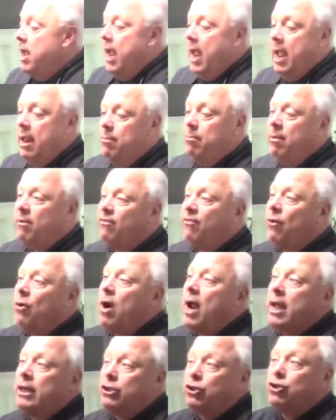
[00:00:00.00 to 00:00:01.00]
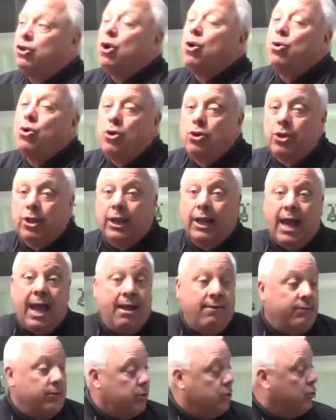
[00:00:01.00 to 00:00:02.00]
And before I show you the
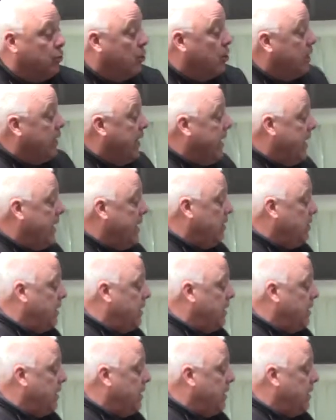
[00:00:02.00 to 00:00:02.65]
lavatory, here